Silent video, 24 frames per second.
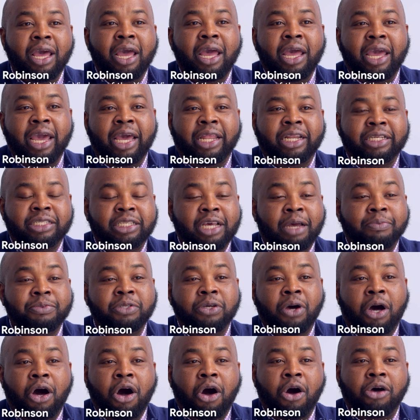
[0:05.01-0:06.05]
And it's up to
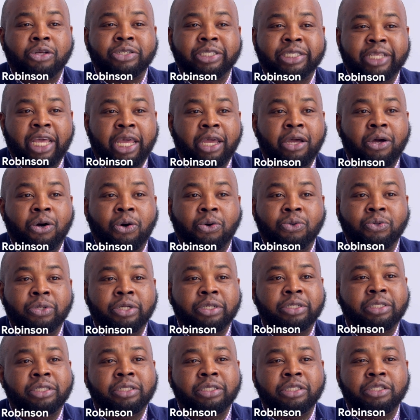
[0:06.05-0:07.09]
all
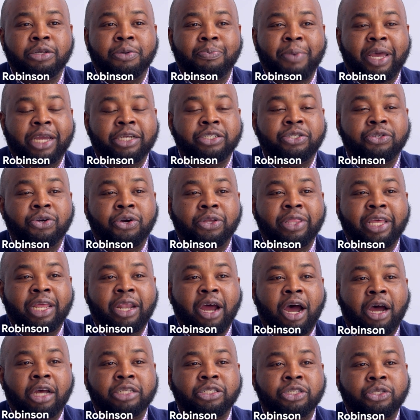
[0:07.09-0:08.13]
stakeholders to make sure that
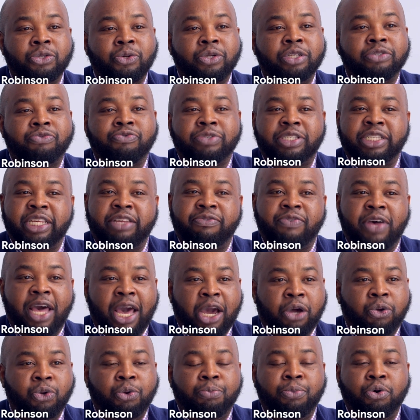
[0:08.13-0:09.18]
all students receive
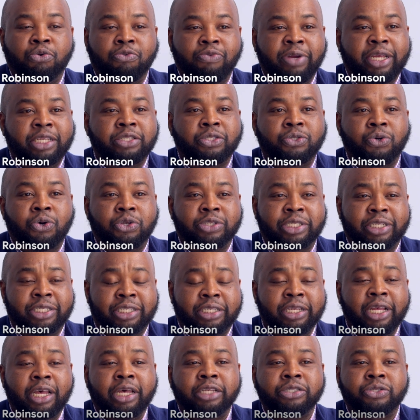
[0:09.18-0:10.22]
equitable resources
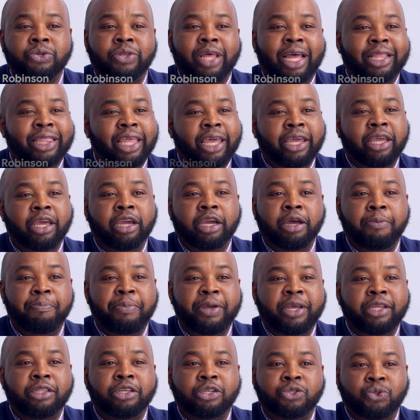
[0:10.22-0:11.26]
so that they can compete
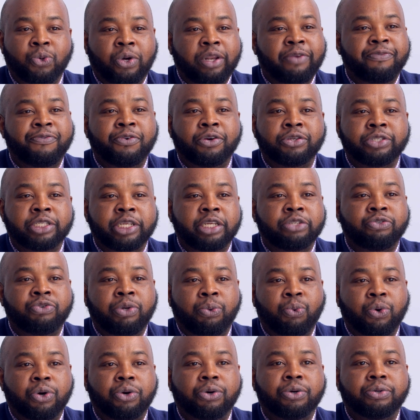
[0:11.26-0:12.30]
in the 21st century
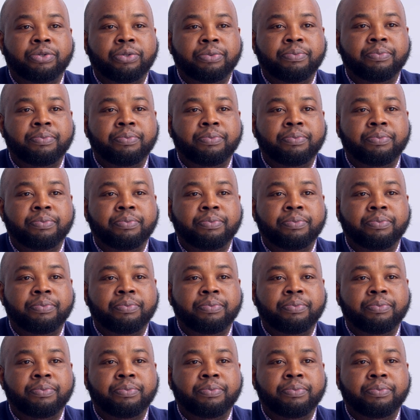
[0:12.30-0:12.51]
world.